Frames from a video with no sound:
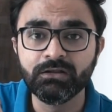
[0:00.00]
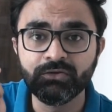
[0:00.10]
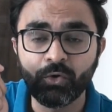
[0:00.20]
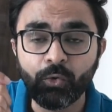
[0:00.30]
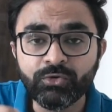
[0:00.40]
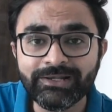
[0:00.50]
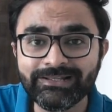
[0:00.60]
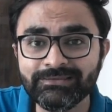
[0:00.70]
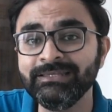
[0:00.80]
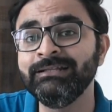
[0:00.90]
The
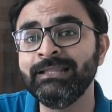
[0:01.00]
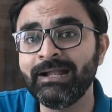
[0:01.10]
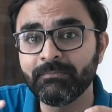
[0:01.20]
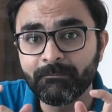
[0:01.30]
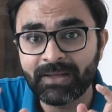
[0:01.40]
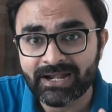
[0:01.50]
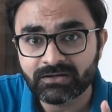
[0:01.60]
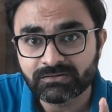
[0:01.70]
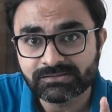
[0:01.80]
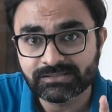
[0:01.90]
only thing that
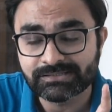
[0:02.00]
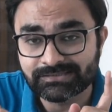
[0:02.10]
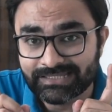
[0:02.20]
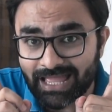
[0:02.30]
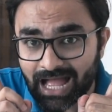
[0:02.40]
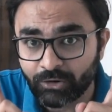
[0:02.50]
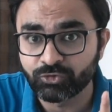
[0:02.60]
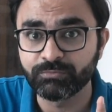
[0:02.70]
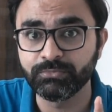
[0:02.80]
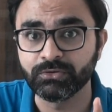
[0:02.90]
matters is the
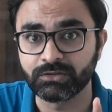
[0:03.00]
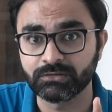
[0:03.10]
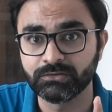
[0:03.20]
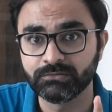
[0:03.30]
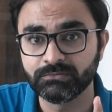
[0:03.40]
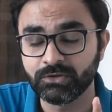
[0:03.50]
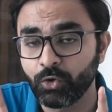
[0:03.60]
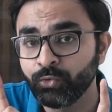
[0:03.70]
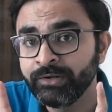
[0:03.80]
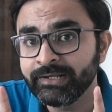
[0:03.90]
output. The
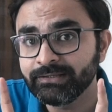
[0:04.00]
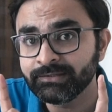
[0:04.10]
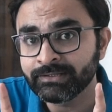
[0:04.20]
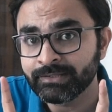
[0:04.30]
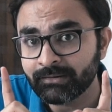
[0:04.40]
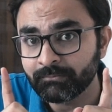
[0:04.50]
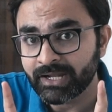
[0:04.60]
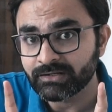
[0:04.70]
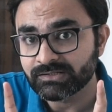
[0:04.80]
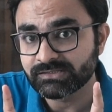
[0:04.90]
only thing that
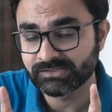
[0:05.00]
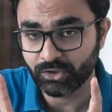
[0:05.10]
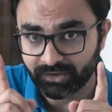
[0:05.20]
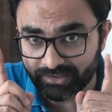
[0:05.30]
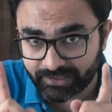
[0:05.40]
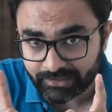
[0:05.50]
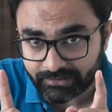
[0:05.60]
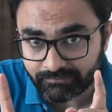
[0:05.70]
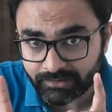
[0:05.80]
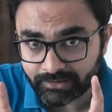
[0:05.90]
matters is your
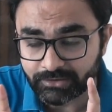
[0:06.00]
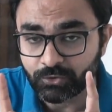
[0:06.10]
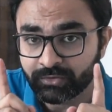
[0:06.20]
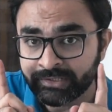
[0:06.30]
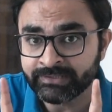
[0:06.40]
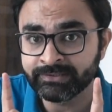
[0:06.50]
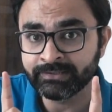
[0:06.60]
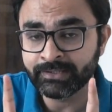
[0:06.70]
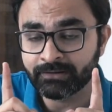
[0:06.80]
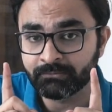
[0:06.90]
creativity. The only
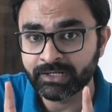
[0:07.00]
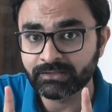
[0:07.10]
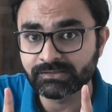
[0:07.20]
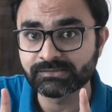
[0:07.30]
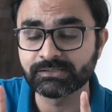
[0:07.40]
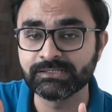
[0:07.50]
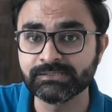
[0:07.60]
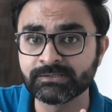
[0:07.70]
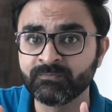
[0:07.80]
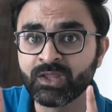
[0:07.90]
thing that matters
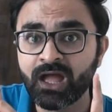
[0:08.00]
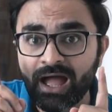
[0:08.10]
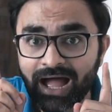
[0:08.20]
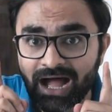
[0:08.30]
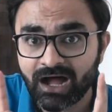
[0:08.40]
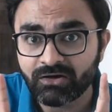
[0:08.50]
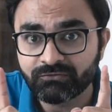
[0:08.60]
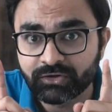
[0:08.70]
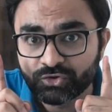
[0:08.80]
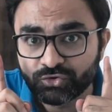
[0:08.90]
is
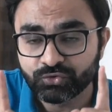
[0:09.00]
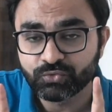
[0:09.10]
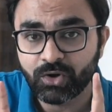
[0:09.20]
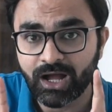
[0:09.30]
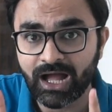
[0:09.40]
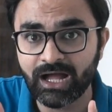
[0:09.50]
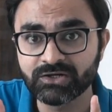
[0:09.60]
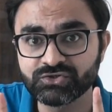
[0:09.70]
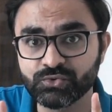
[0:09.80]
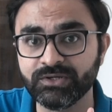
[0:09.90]
how you
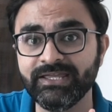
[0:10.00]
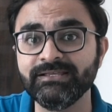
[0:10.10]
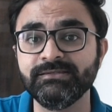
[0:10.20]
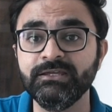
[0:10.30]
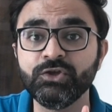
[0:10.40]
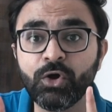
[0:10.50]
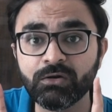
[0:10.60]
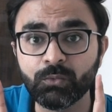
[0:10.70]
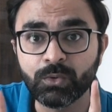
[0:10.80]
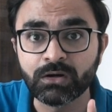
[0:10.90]
are showcasing your
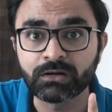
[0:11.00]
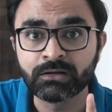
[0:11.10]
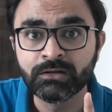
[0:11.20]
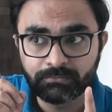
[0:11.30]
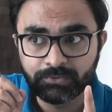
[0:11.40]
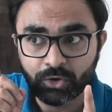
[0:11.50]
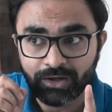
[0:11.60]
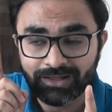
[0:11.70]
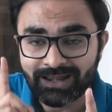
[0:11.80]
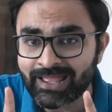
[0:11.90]
work.
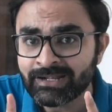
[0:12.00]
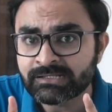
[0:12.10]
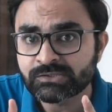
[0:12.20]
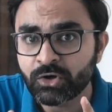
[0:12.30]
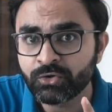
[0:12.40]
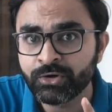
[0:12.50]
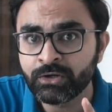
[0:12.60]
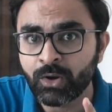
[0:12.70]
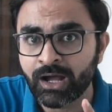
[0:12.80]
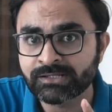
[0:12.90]
Your client is not going
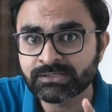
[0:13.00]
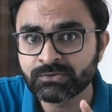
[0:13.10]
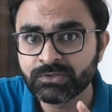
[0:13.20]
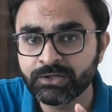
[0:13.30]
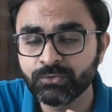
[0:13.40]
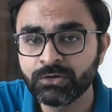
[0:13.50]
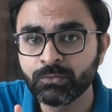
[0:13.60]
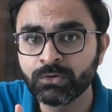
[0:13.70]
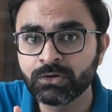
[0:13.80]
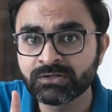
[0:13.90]
to ask you that you're going to
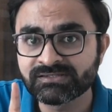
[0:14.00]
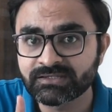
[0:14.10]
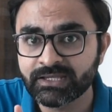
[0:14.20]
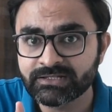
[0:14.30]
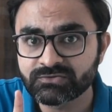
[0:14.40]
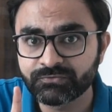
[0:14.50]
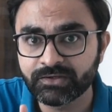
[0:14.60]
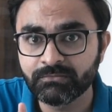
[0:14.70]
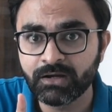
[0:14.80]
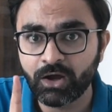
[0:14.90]
work on Sketch,
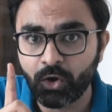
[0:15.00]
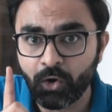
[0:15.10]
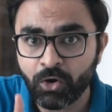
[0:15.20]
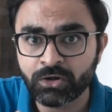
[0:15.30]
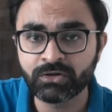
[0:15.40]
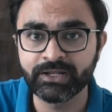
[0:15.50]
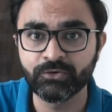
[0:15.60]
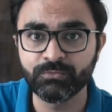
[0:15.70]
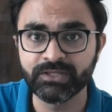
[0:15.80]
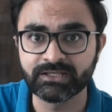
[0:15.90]
Figma, or on
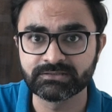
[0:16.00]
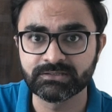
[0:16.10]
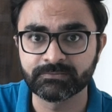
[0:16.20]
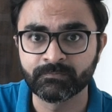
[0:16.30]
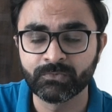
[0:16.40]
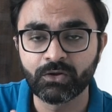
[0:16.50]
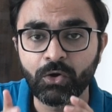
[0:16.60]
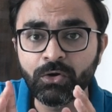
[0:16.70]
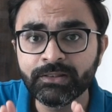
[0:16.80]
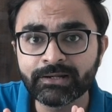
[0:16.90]
Adobe XD.
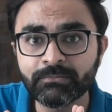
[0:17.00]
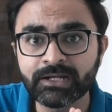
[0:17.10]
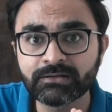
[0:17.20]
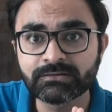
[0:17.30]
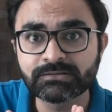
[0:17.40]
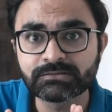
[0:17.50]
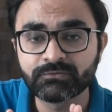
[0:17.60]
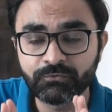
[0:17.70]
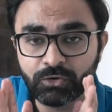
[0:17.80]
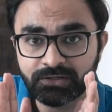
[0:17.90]
All that matters
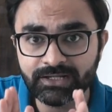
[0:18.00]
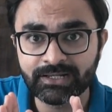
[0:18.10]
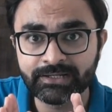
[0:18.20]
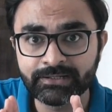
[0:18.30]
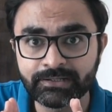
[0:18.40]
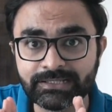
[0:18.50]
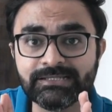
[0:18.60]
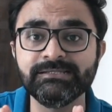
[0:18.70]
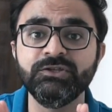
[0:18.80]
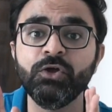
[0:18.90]
for the client
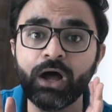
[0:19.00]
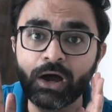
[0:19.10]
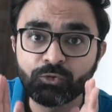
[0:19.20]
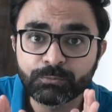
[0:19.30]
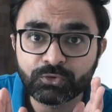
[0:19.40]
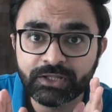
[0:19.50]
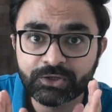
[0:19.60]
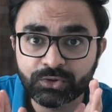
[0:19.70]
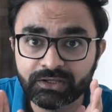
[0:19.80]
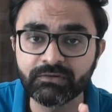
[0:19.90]
is your output that
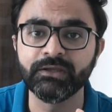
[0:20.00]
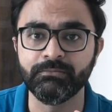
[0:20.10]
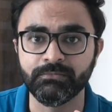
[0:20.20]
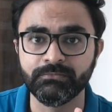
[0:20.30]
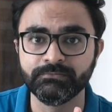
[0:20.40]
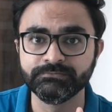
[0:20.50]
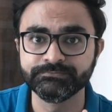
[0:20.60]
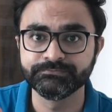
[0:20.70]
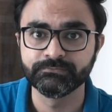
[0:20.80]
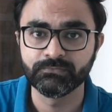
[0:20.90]
you're giving him.
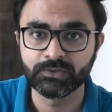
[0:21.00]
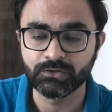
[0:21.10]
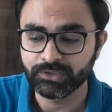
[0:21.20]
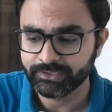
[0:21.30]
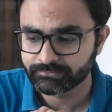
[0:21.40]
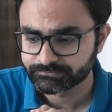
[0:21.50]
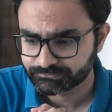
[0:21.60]
All right.